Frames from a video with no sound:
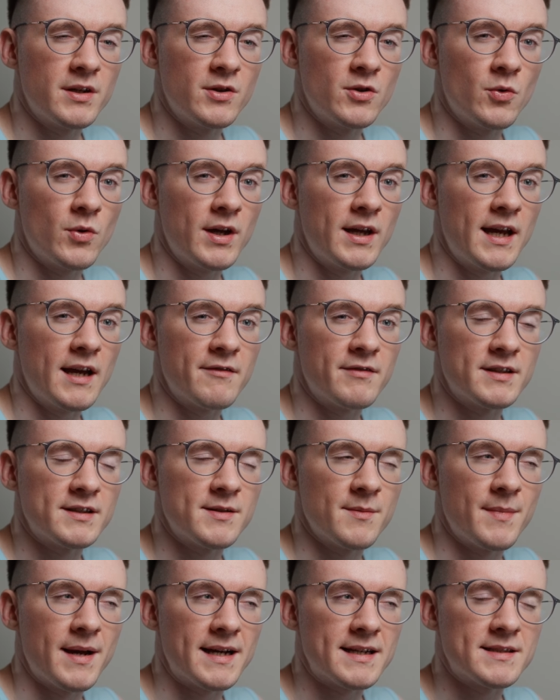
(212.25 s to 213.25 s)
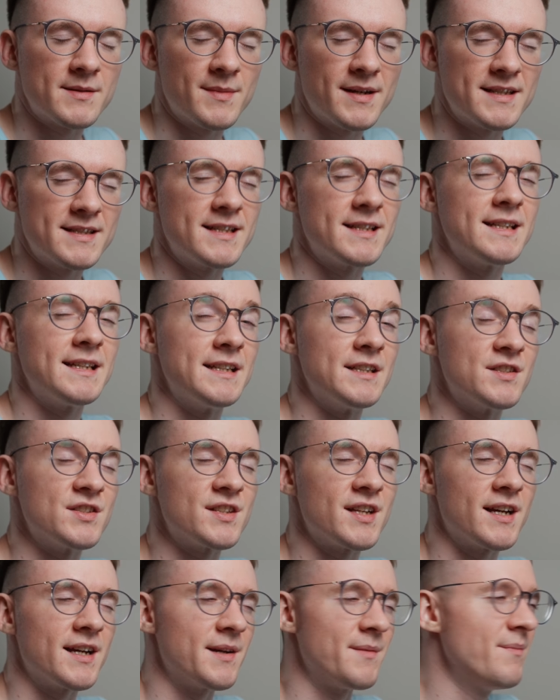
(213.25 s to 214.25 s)
annoying having to maximize it each
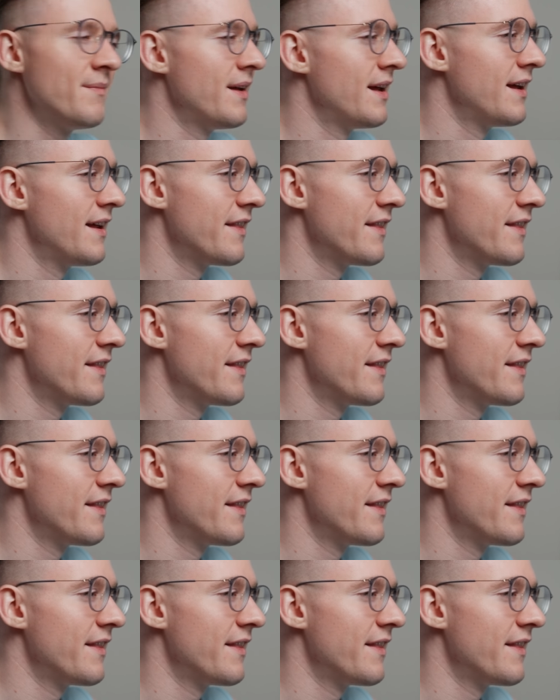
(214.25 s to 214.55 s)
time